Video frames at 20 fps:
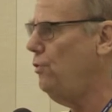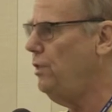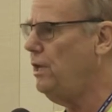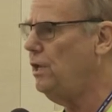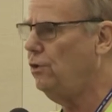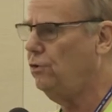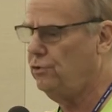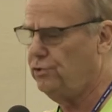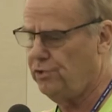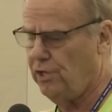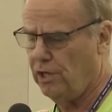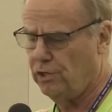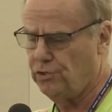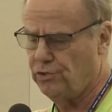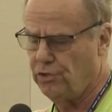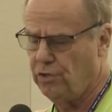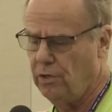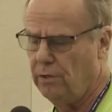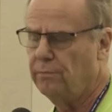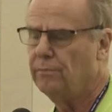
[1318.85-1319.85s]
the
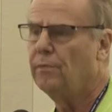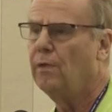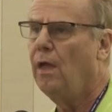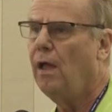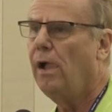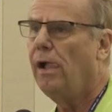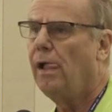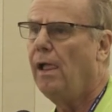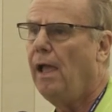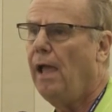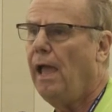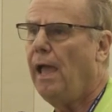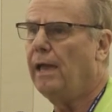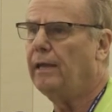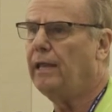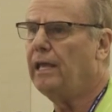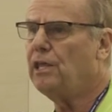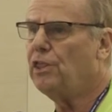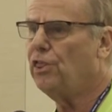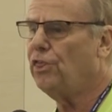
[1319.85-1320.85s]
intersection.
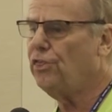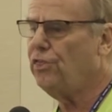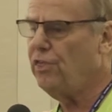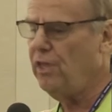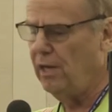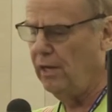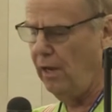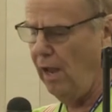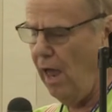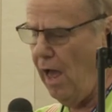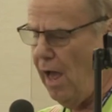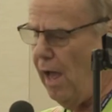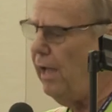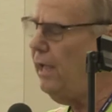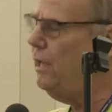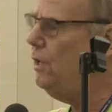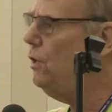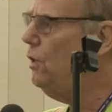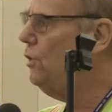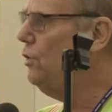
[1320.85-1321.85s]
And a thin
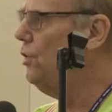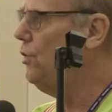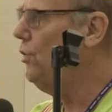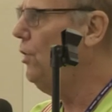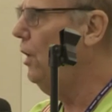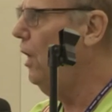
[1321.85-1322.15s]
line to the